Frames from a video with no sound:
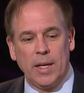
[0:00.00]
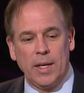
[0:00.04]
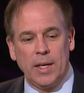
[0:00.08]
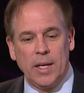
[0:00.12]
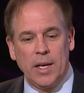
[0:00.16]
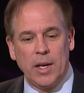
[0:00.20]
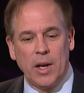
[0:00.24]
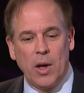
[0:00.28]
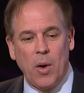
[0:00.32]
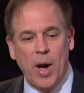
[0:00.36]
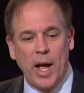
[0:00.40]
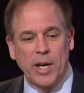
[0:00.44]

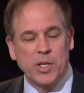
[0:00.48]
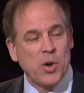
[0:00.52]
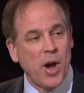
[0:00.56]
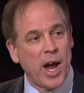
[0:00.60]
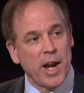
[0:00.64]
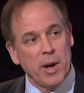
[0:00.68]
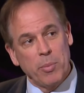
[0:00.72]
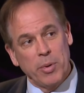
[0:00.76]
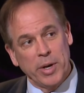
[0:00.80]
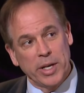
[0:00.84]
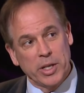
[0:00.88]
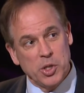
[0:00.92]
you know, I
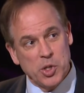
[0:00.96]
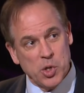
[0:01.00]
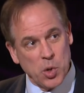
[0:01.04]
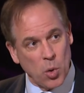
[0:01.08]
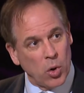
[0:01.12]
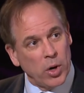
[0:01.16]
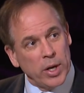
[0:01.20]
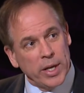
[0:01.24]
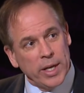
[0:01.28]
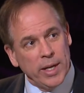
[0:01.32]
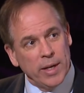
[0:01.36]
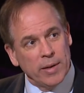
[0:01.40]
try to bring
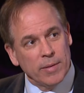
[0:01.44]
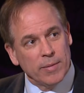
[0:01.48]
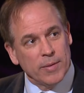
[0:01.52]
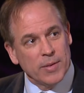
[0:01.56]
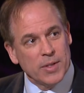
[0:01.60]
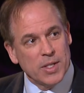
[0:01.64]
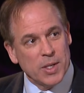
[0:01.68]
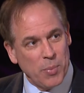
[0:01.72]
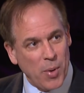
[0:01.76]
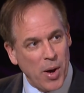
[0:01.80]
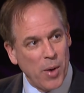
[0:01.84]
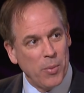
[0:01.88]
joy
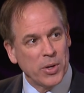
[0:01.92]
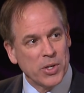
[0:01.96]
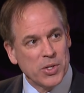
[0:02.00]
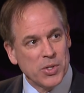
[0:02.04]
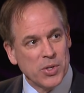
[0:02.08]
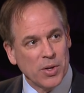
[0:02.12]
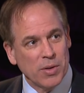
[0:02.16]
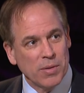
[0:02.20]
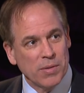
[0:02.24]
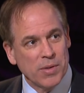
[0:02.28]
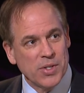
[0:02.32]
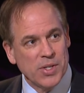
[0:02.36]
to public
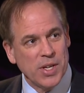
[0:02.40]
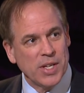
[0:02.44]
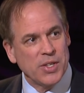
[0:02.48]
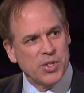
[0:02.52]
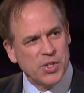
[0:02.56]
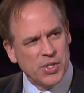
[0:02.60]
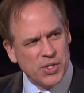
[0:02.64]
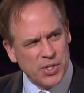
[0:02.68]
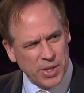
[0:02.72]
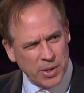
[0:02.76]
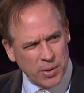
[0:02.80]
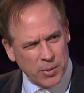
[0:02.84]
service, as
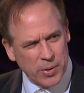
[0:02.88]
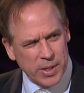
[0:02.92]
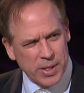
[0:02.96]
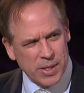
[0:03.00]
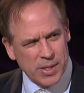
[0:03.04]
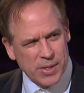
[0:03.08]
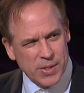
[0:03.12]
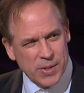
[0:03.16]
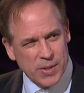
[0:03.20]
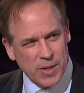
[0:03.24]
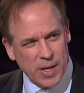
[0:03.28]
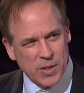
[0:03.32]

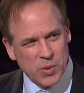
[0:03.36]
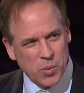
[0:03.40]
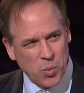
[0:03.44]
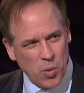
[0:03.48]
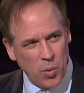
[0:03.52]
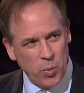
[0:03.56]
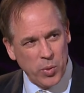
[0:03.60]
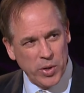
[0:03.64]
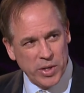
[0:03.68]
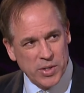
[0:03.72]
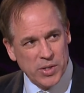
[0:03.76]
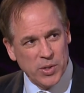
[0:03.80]
serious as
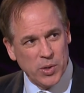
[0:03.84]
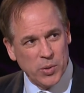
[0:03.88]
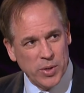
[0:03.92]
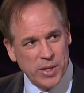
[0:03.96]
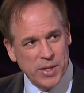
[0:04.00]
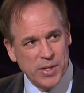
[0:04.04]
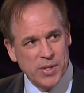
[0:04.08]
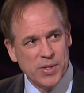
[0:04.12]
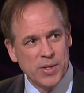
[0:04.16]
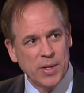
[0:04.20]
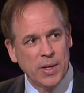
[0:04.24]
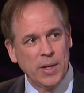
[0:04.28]
what we do
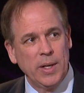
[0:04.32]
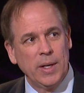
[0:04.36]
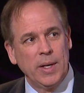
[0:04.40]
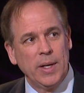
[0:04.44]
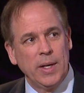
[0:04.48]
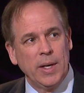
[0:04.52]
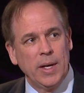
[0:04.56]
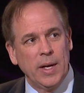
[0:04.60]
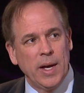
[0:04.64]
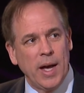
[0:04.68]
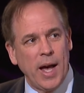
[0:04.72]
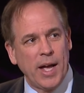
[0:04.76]
is.
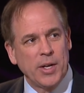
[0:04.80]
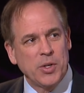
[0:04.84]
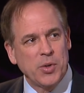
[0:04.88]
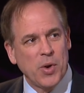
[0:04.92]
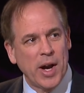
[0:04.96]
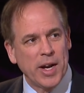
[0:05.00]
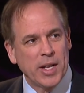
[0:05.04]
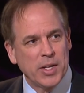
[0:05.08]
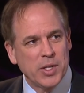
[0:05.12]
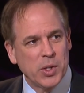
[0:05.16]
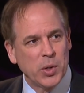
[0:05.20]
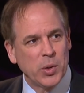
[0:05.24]
Mm-hmm. I
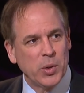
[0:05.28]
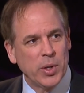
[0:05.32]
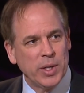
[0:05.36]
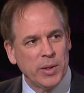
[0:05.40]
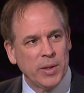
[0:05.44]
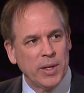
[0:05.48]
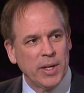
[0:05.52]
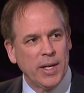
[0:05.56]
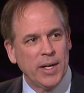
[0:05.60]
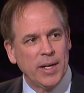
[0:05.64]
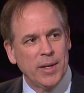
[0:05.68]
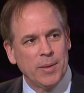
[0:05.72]
try to do
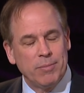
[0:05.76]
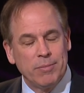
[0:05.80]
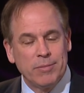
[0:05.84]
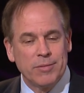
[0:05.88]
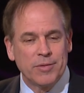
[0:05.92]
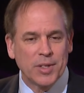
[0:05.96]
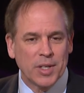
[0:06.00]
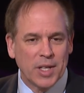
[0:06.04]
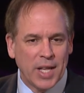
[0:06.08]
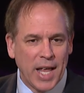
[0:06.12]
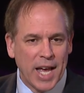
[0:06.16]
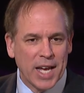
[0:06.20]
it, uh,
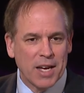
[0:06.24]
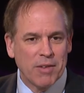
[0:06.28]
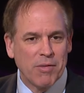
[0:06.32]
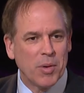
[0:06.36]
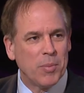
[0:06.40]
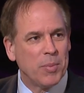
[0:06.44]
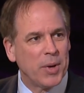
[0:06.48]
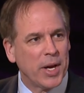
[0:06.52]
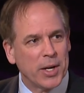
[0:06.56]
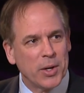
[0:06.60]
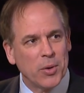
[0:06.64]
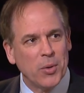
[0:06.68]
for lack of
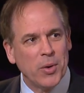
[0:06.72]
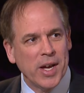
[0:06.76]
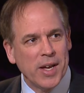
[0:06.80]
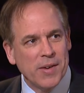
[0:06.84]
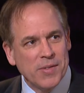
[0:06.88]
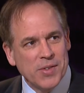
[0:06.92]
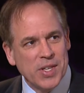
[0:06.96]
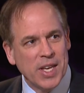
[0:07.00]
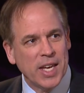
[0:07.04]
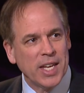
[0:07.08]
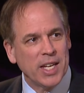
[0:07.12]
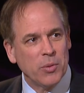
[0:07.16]
a better way
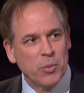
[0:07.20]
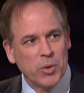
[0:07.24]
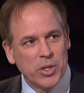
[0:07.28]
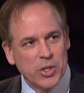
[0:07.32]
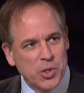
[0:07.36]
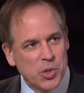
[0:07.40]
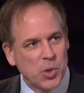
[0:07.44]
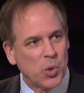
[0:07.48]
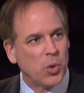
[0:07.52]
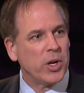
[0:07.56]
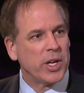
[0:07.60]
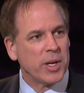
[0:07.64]
of saying it,
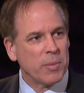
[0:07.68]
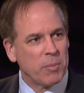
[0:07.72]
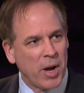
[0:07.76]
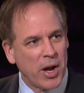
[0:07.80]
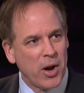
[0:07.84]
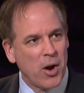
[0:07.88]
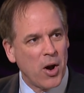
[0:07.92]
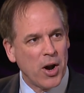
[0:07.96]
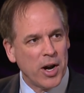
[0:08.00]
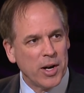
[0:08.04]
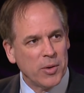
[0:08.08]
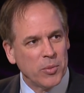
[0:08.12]
with joy in
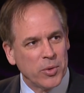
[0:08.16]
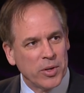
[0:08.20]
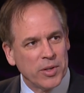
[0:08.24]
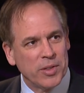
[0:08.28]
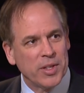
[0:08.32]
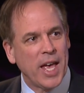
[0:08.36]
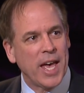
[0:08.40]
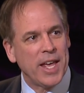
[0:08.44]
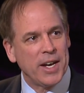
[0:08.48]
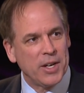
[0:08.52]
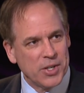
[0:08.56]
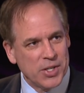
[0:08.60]
my heart,
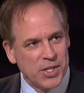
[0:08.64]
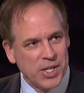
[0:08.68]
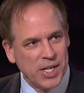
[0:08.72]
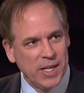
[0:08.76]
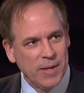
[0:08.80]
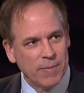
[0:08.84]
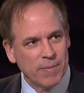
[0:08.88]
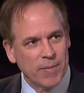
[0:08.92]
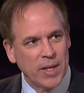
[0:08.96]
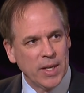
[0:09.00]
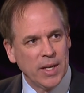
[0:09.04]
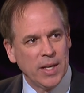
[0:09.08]
with
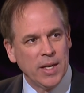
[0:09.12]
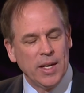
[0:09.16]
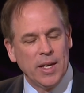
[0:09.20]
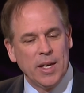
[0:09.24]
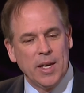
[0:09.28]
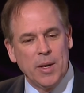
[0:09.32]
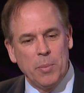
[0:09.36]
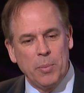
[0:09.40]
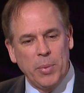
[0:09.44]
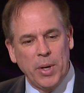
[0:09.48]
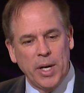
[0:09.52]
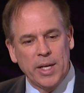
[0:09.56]
energy.
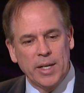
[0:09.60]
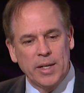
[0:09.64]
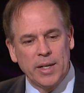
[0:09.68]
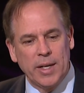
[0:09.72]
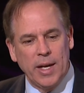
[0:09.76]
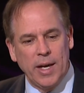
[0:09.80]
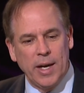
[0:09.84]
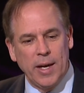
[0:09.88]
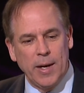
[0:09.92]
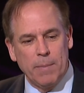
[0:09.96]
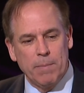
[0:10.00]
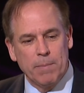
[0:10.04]
But,
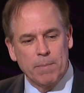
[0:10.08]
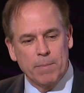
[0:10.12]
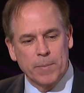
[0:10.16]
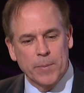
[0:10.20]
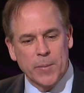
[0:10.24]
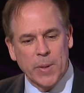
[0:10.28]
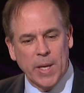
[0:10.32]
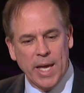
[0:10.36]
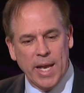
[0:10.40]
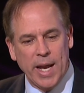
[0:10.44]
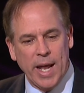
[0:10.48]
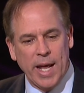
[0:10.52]
um,
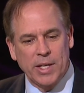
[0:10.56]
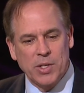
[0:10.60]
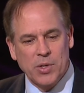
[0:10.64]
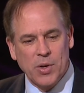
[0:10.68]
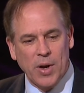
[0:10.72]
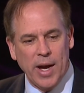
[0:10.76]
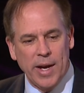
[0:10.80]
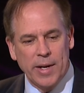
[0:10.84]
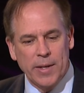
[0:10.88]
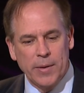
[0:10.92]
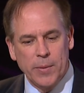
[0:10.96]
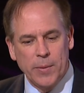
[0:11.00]
and I
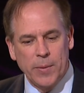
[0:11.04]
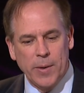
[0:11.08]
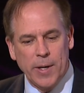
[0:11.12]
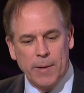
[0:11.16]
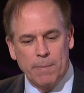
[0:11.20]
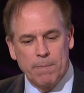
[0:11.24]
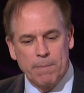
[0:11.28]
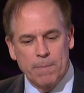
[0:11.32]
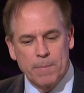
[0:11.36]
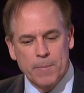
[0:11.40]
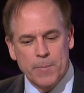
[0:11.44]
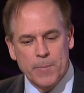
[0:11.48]
try to,
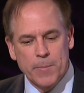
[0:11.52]
um,